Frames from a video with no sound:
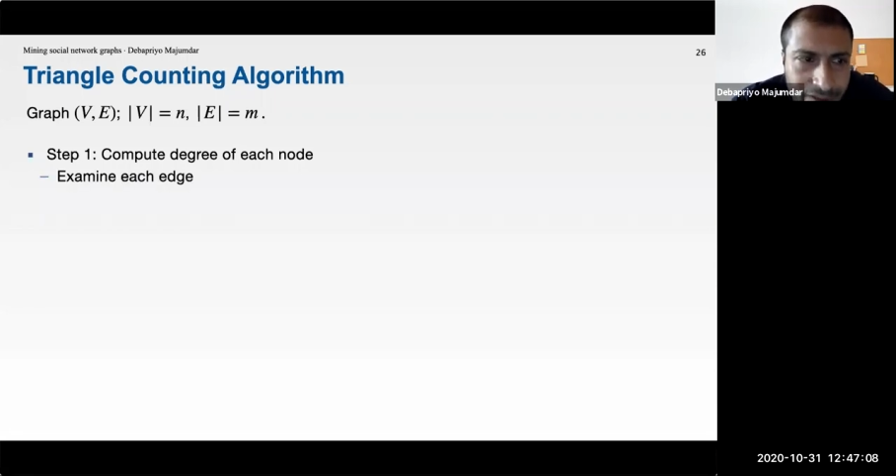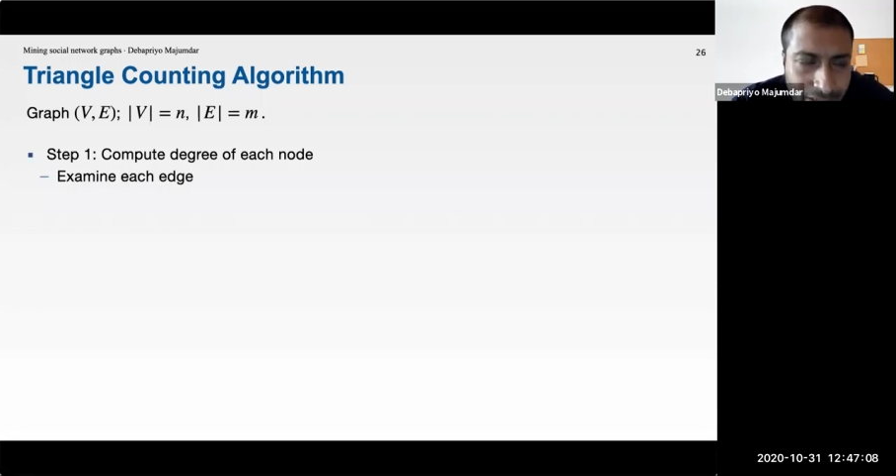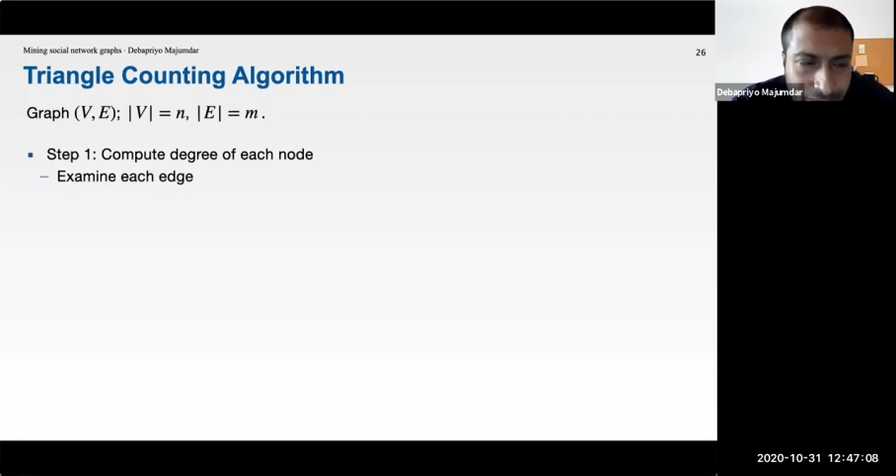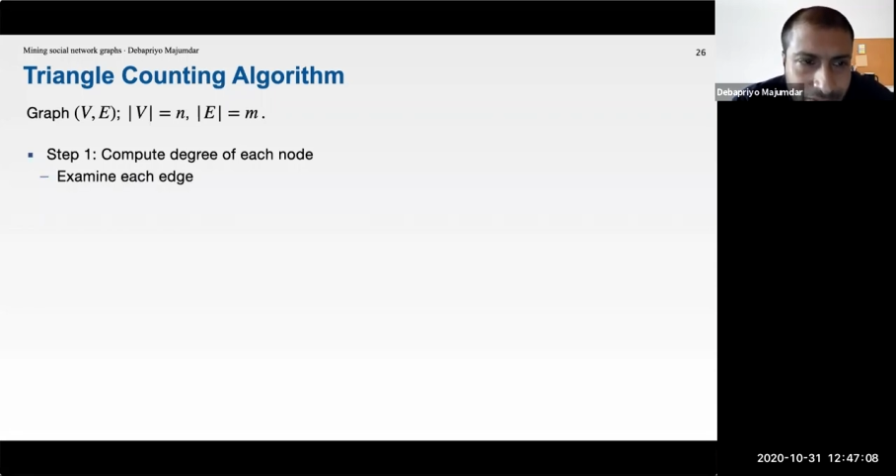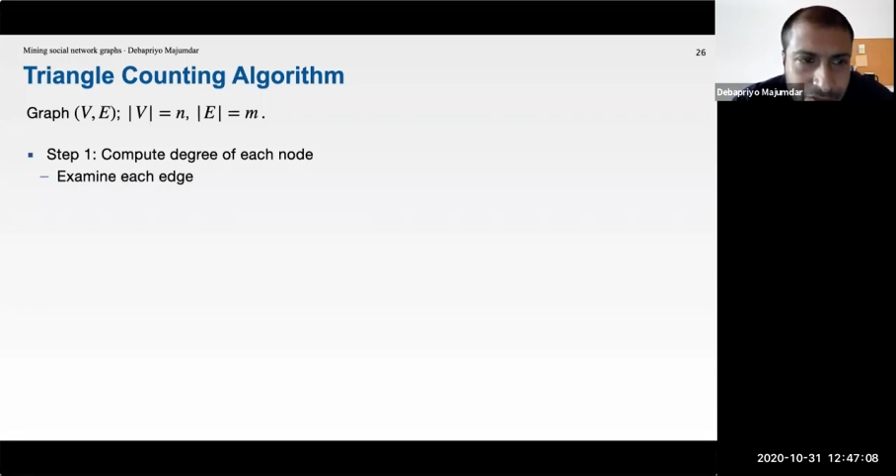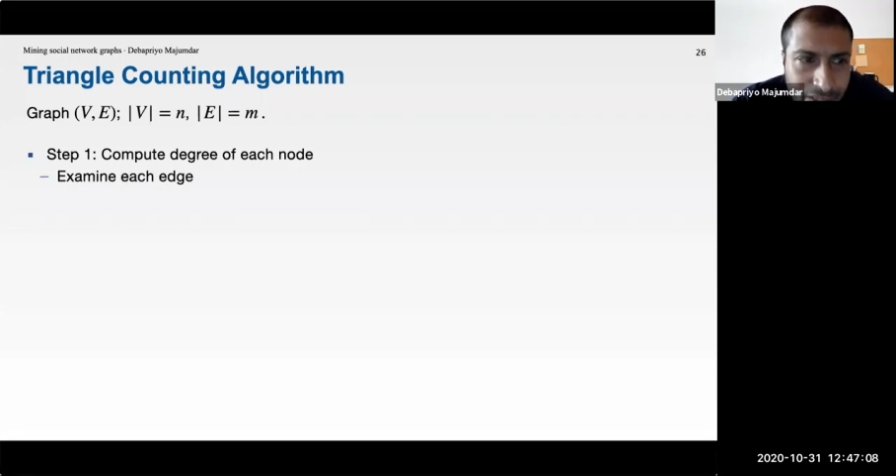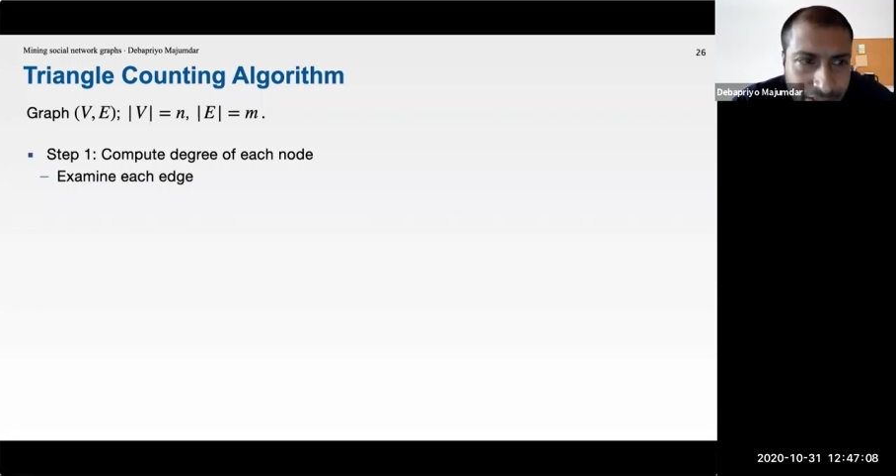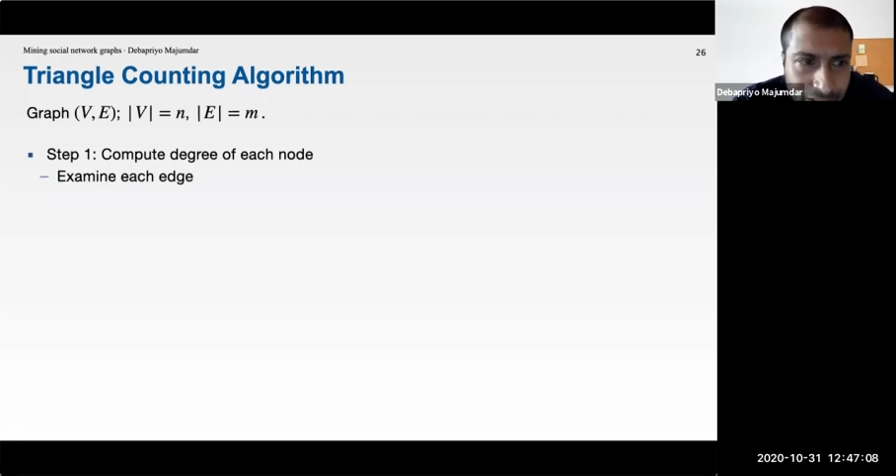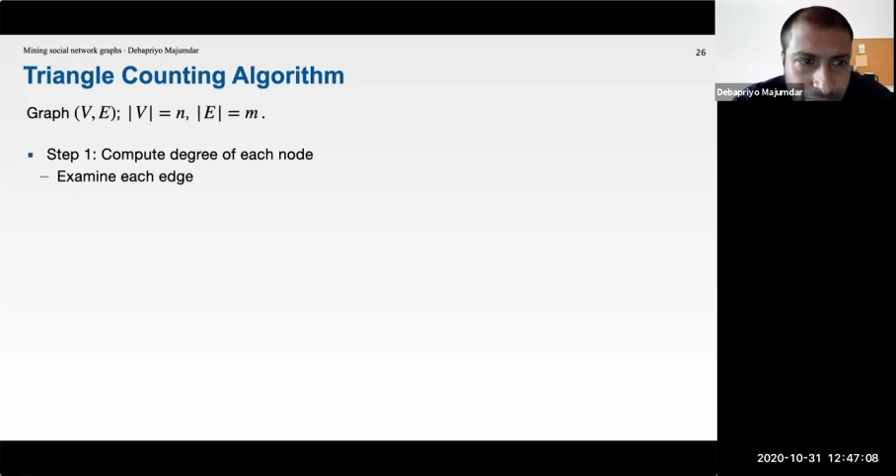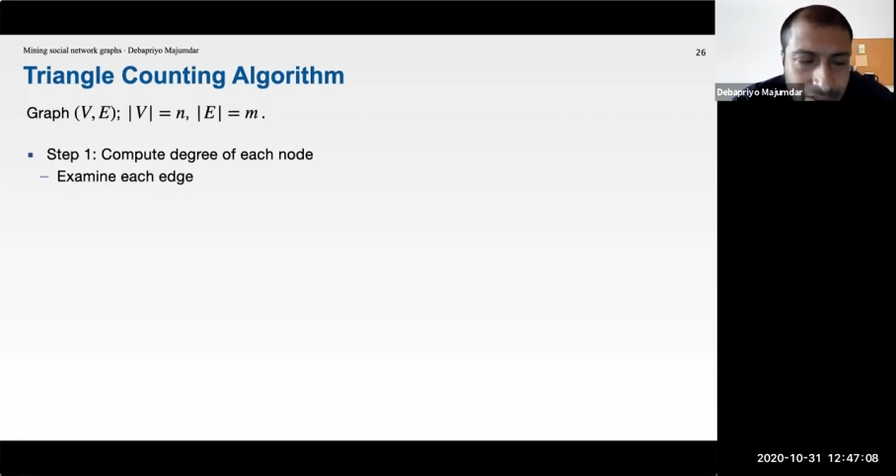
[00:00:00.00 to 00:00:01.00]
That means we
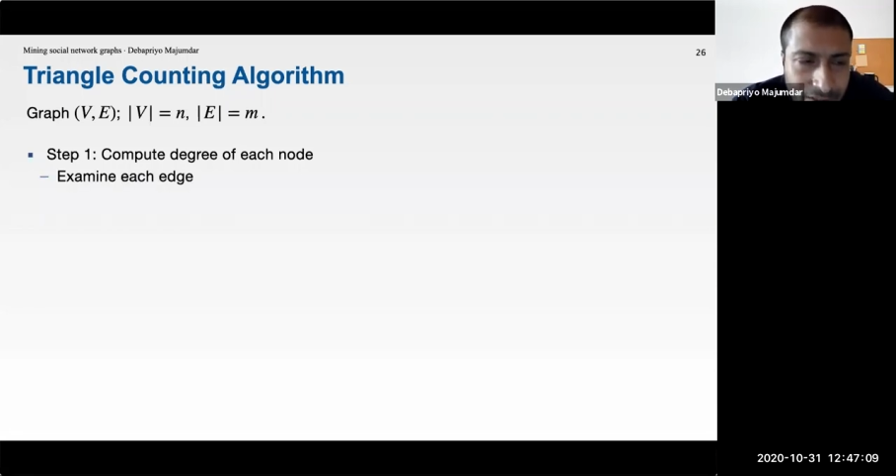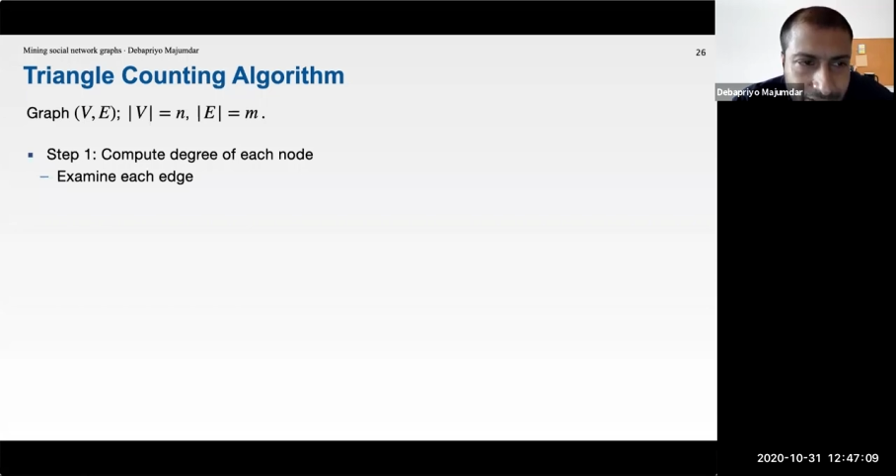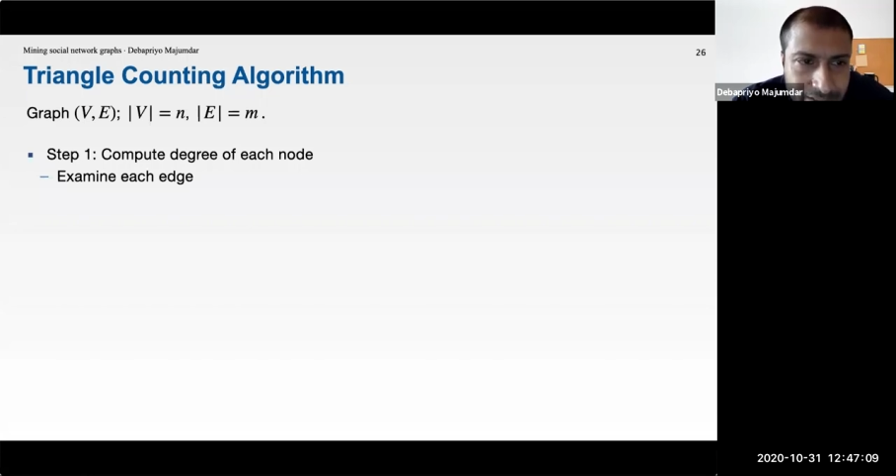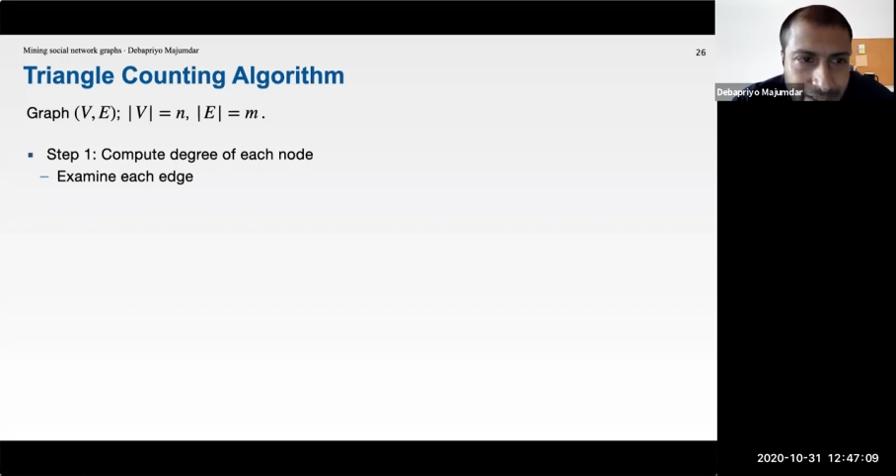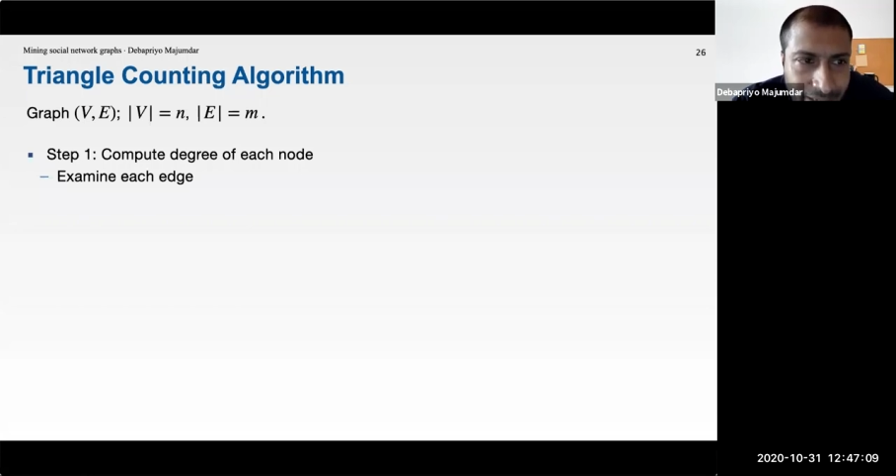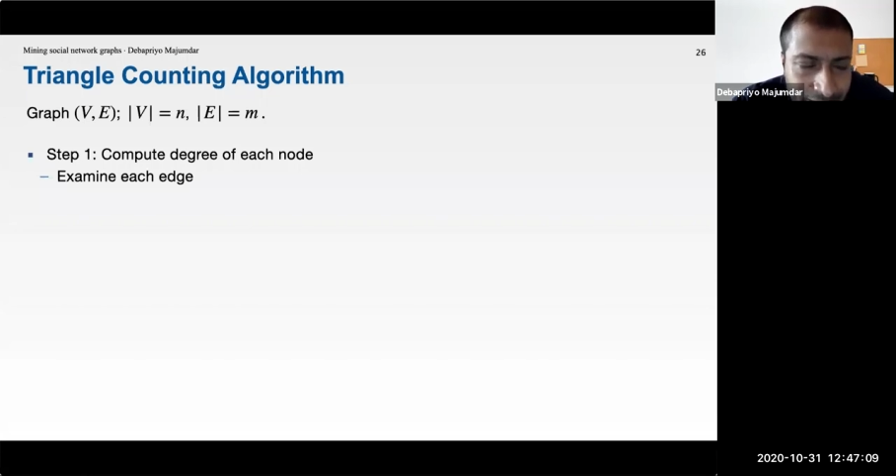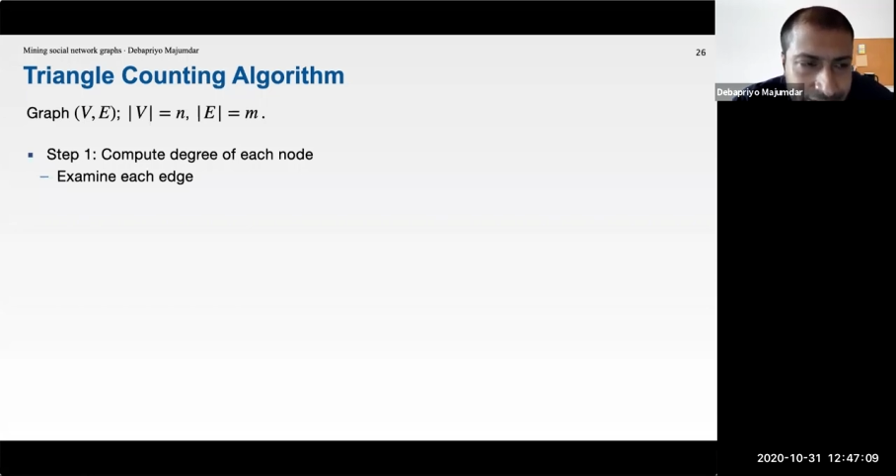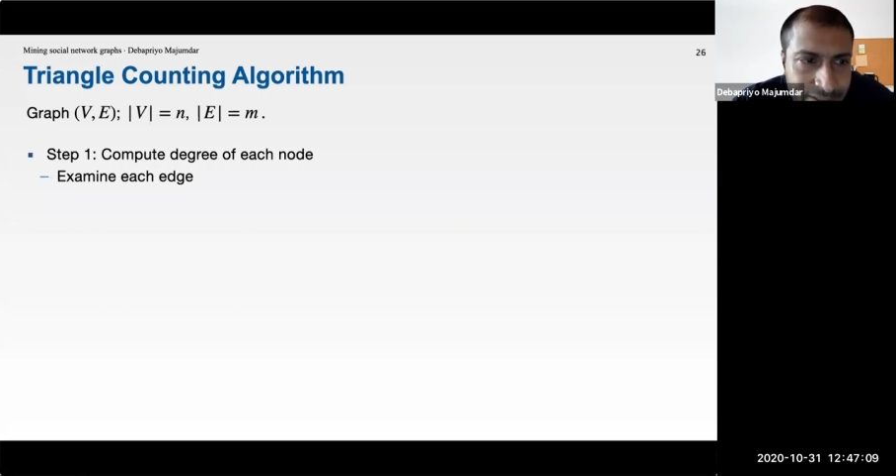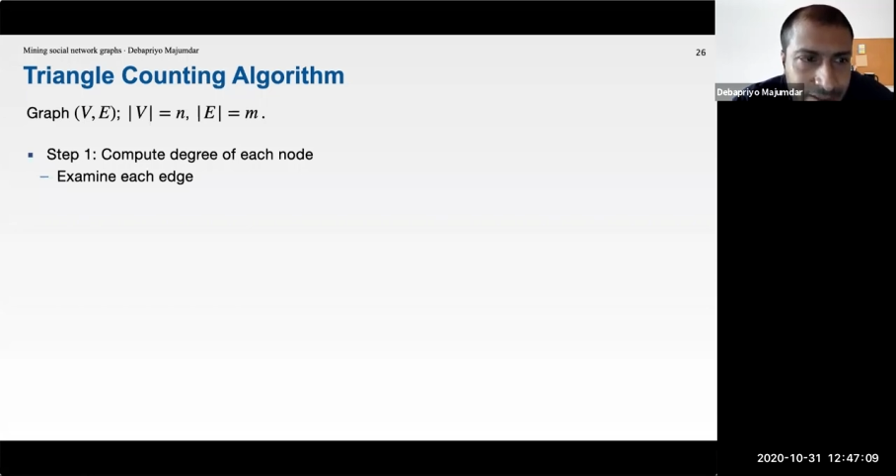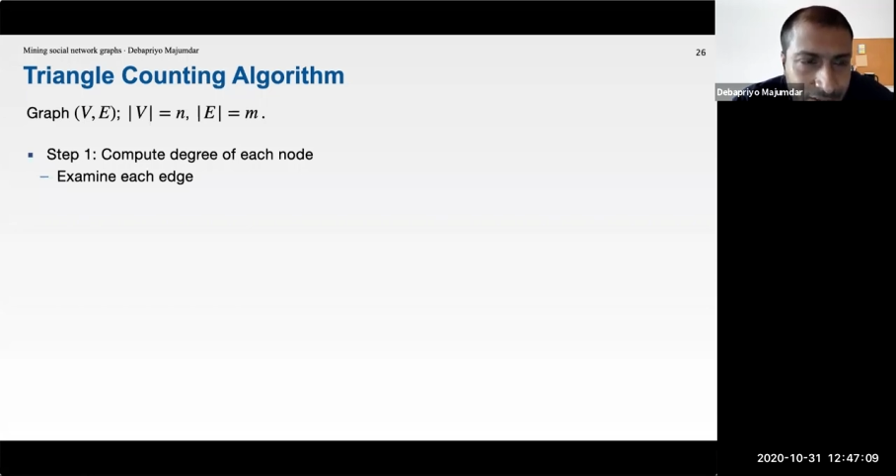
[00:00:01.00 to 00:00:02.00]
examine each edge.